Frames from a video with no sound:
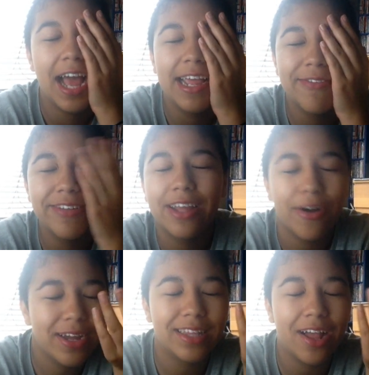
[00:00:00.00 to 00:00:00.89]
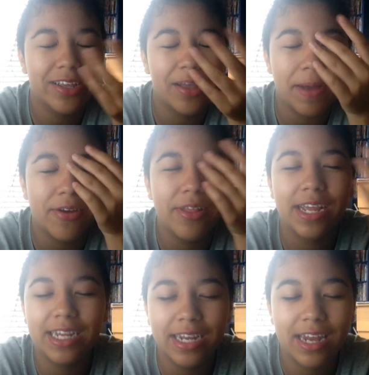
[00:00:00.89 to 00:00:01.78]
Even though he's locked up, I know
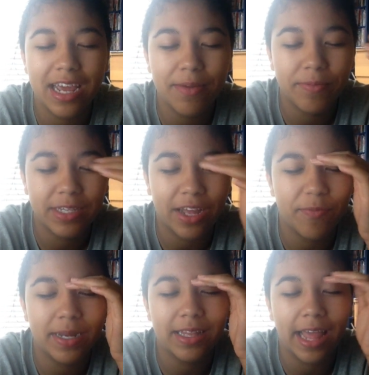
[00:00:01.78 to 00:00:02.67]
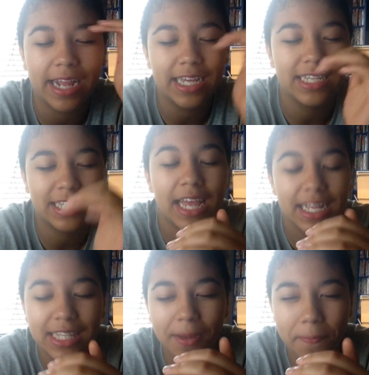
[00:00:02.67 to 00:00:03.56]
that he didn't take him himself, but, like, he
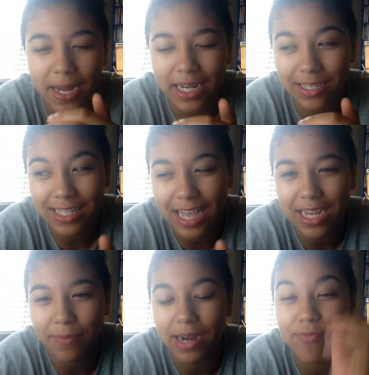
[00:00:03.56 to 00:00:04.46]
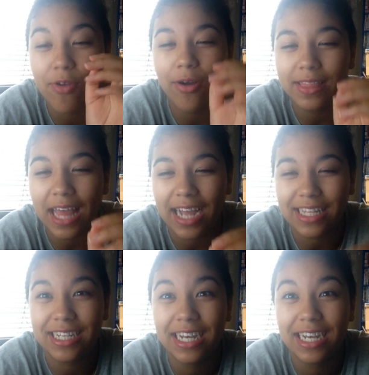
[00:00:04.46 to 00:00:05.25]
sent somebody to take him, and I wrote that